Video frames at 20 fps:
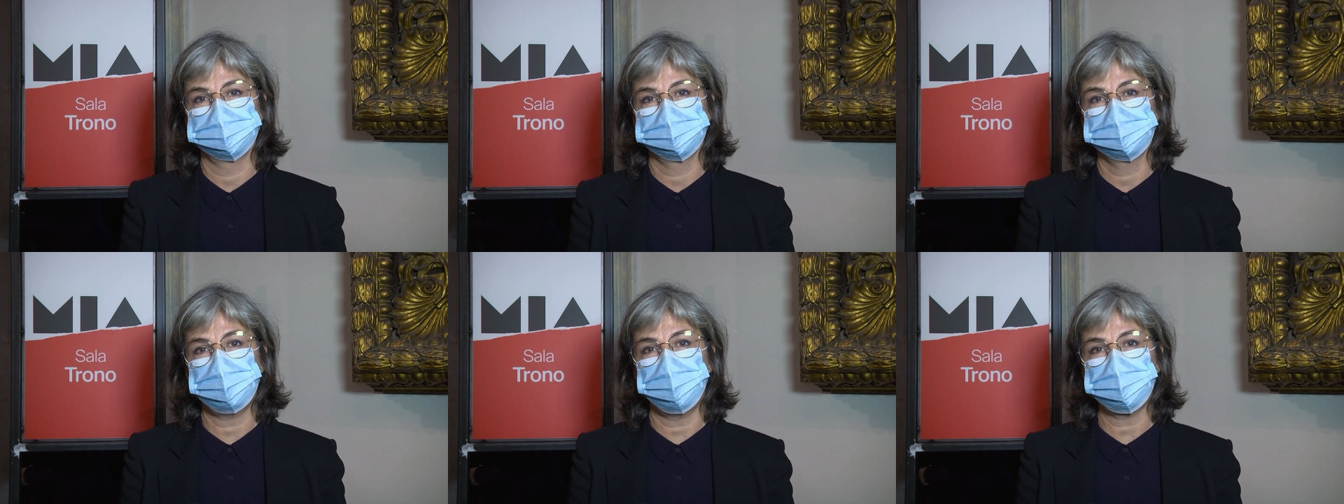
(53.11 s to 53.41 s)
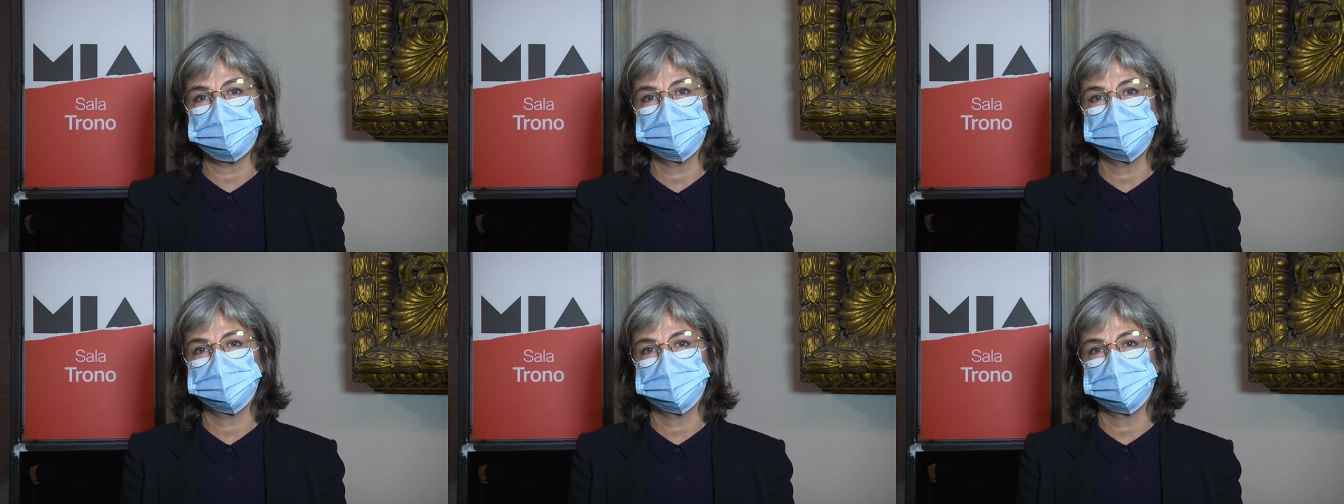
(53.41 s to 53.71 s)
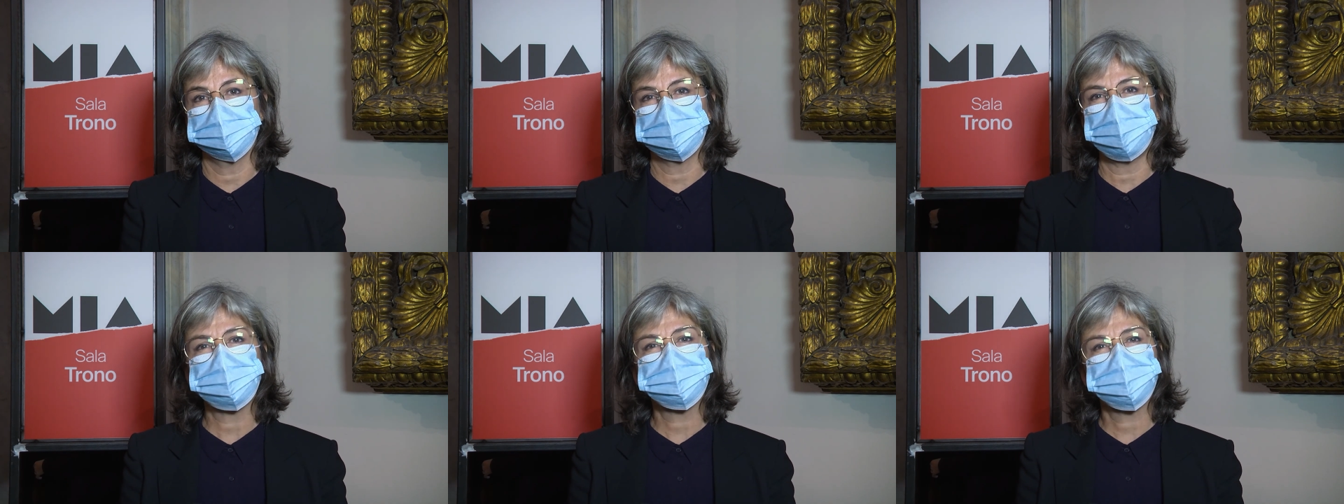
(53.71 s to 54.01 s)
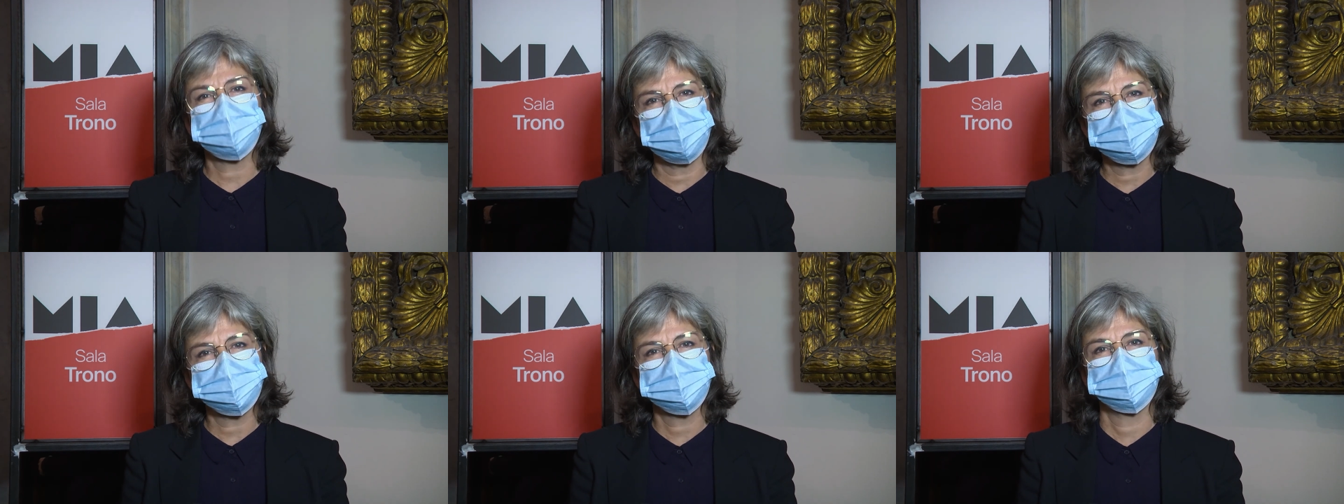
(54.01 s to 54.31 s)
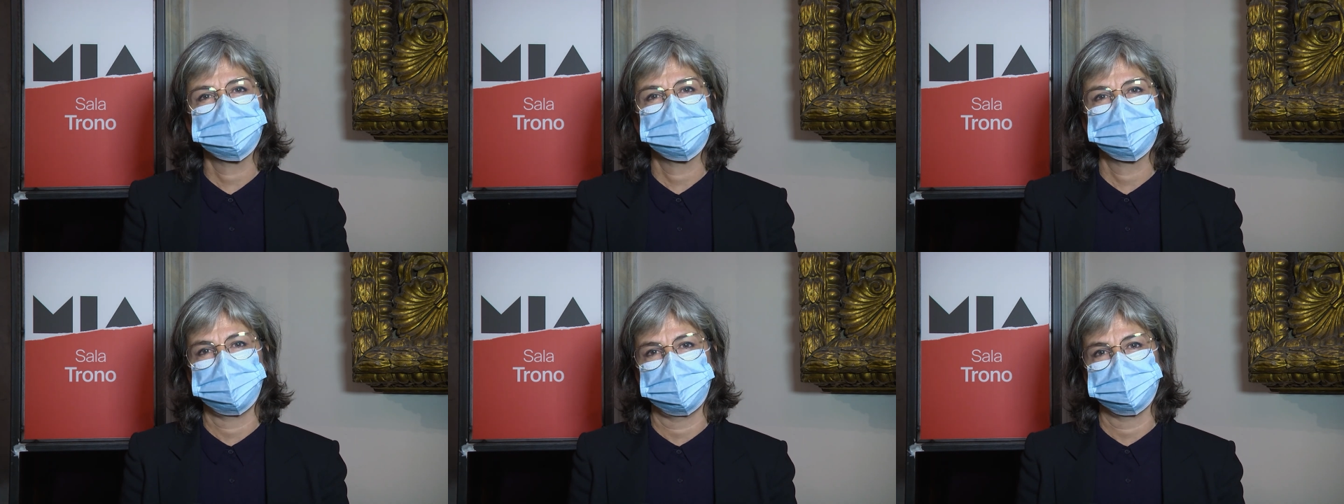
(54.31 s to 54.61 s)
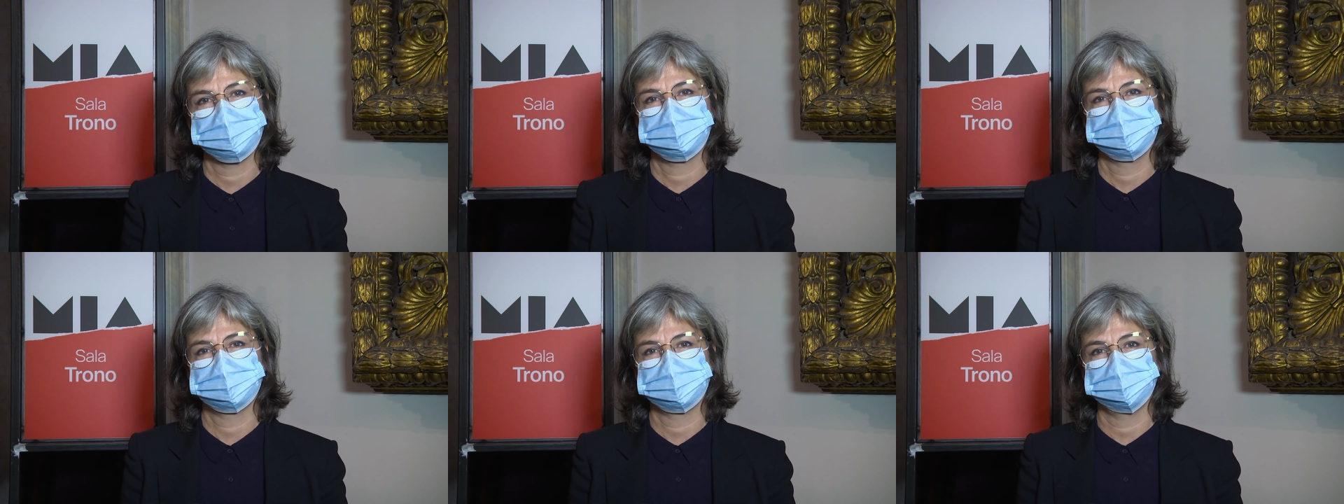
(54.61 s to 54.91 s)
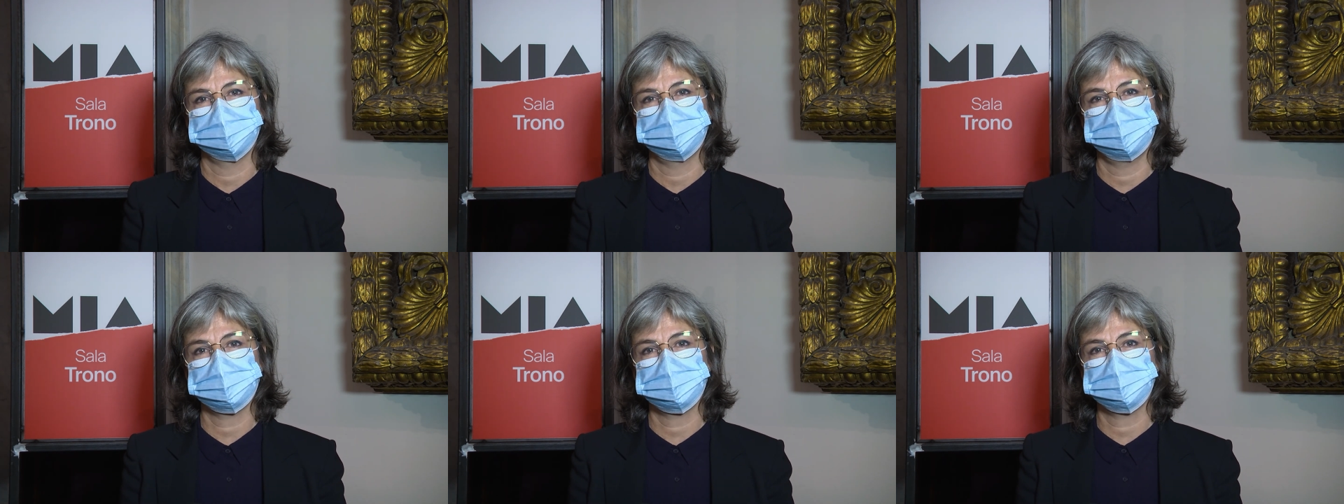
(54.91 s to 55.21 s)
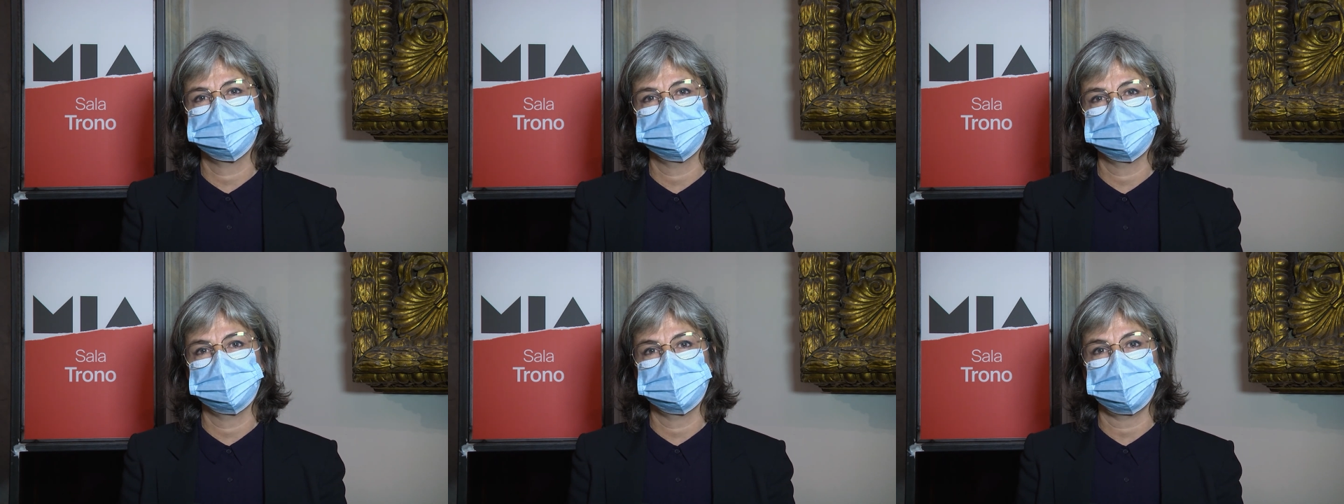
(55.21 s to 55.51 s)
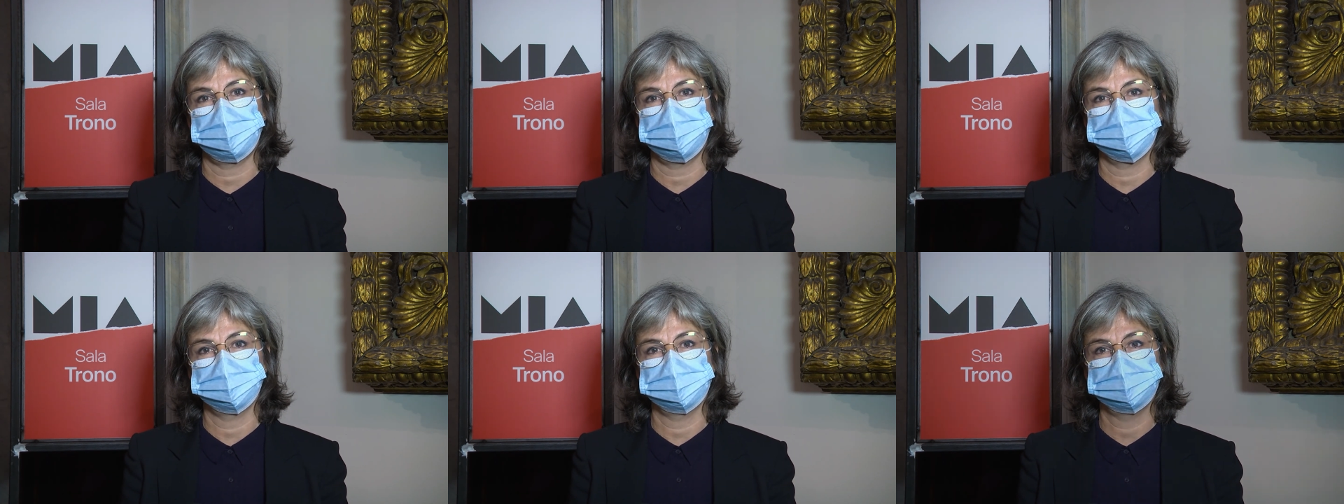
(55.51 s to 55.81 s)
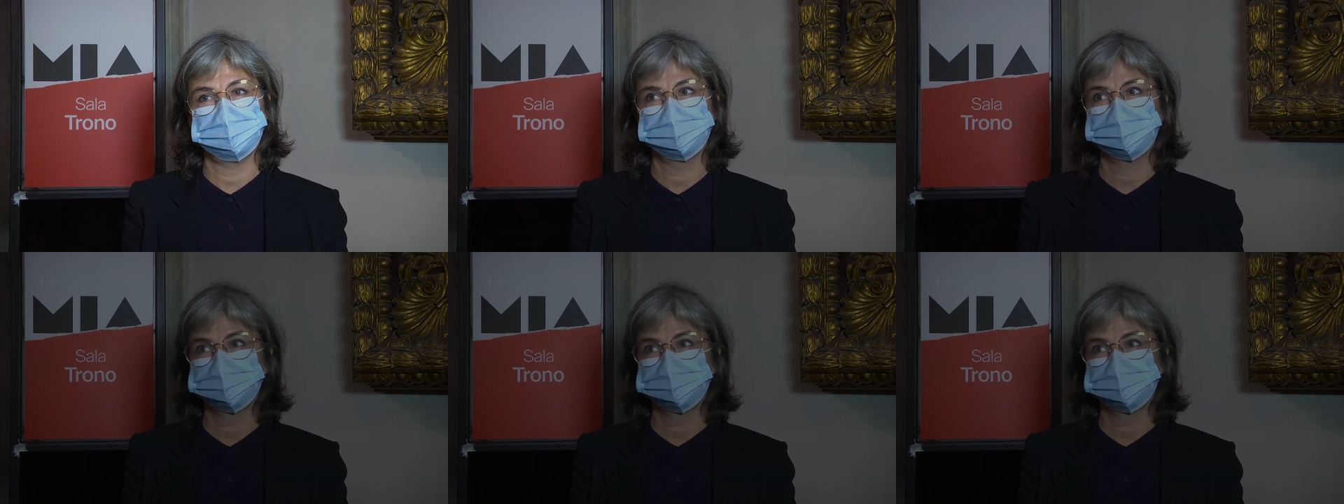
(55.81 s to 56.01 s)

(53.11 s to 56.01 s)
I'm trying to be positive, let's put it that way.